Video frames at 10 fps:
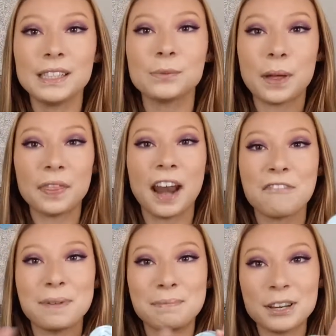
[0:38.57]
This is one that
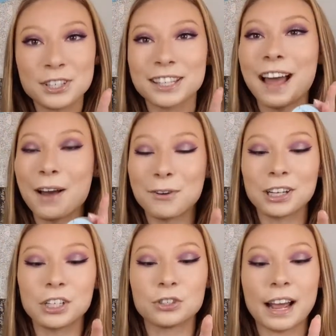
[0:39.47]
I've been mentioning I
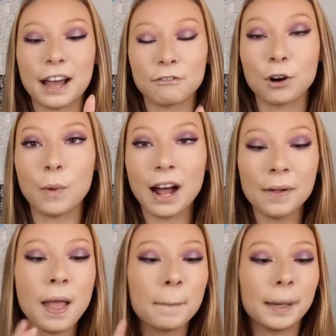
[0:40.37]
wanted to try out for a while.